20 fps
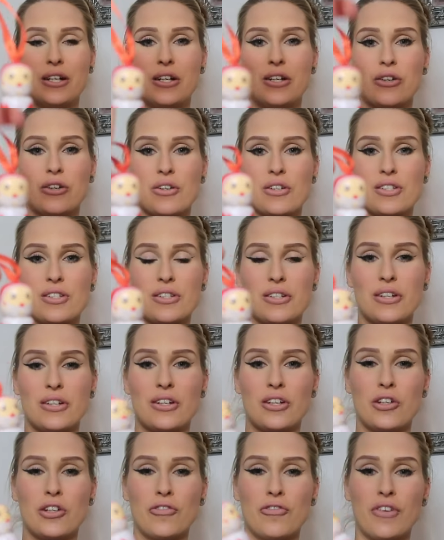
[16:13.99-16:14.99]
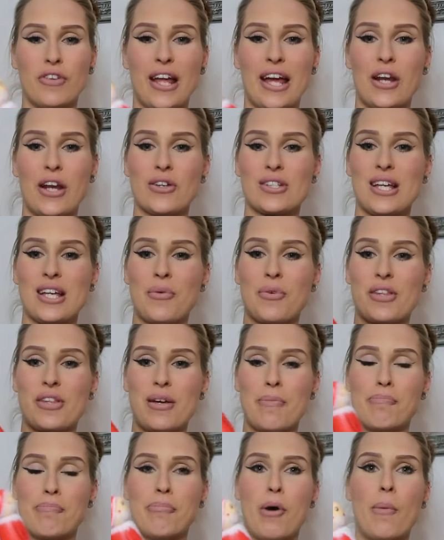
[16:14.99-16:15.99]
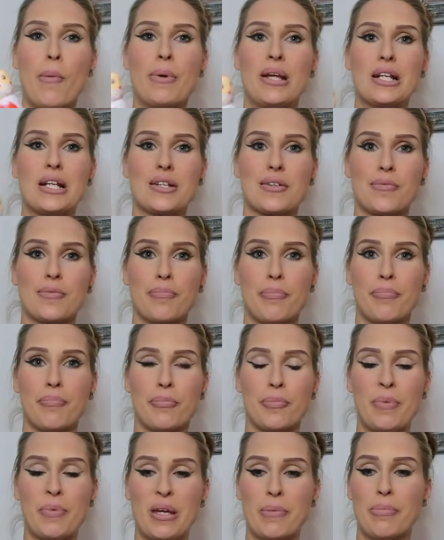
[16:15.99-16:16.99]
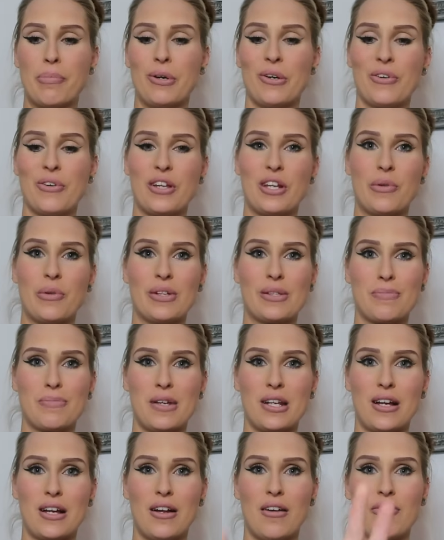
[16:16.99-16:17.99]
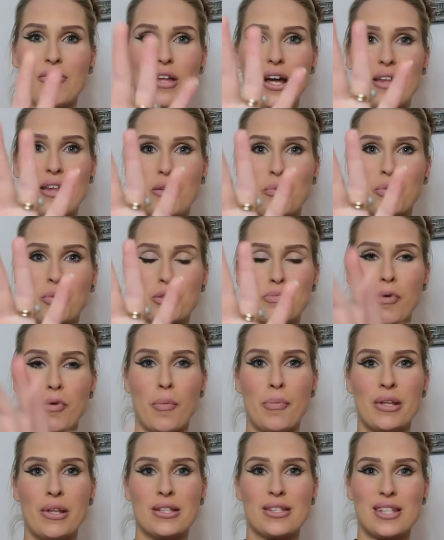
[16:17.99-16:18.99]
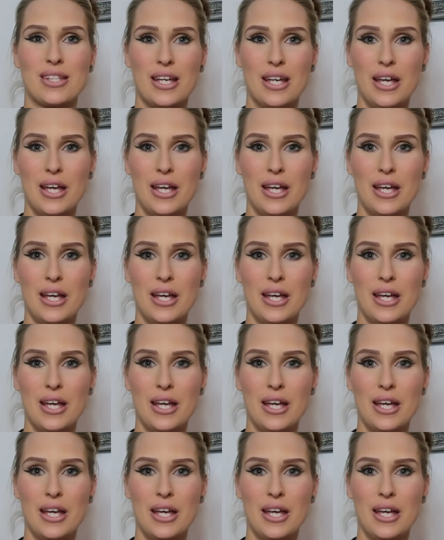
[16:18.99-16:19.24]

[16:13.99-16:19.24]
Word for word: Looks lovely. It looks like one of them bobbin people. You know, the ones made out of like the wood bobbins.